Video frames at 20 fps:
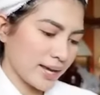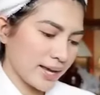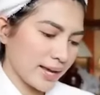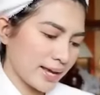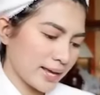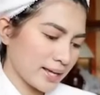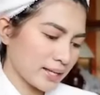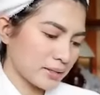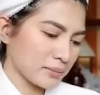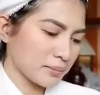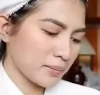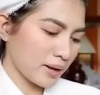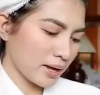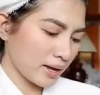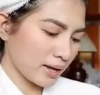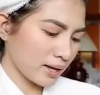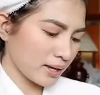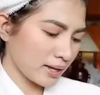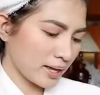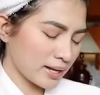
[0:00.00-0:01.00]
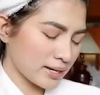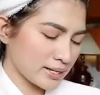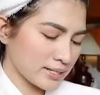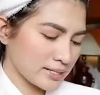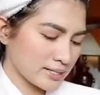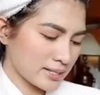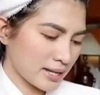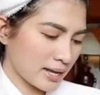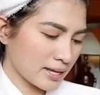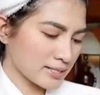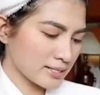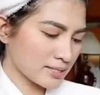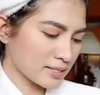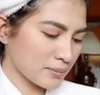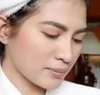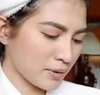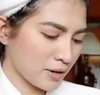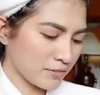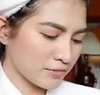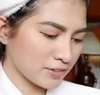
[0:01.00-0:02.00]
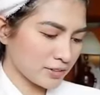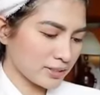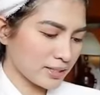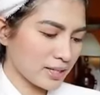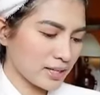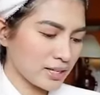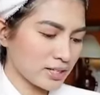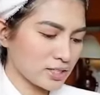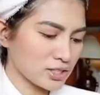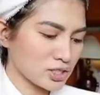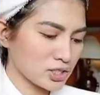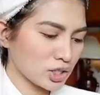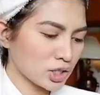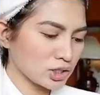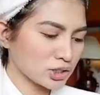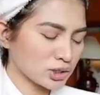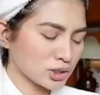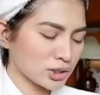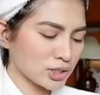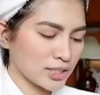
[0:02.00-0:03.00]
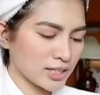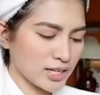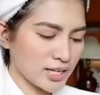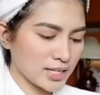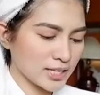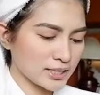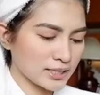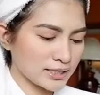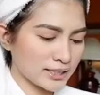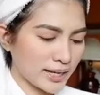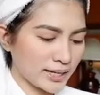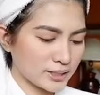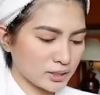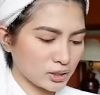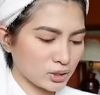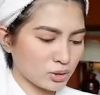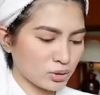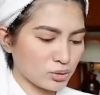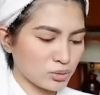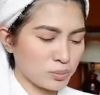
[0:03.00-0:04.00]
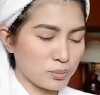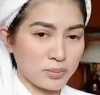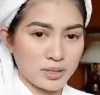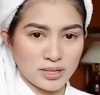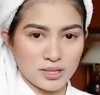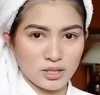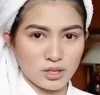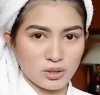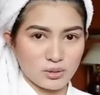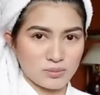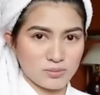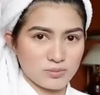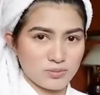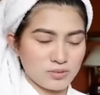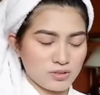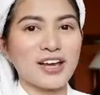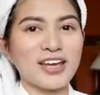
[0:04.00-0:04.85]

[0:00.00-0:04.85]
and my Anastasia Beverly Hills Contour Kit Light to Medium.